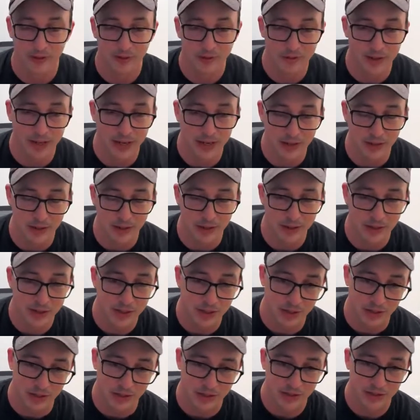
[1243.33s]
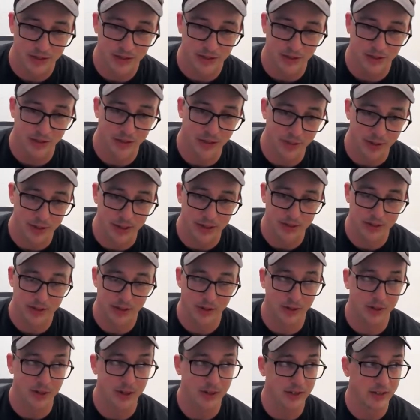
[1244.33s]
values to come in.
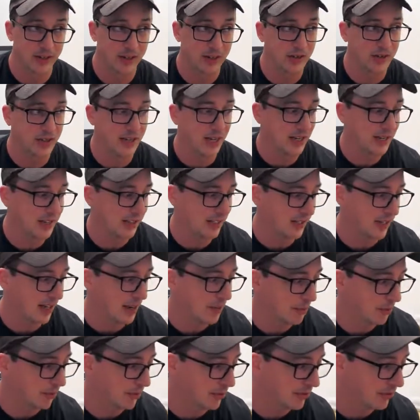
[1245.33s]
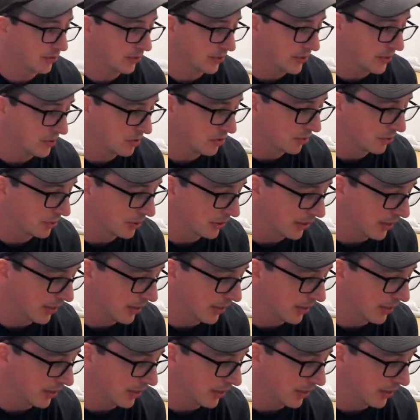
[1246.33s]
So use case examples for this would be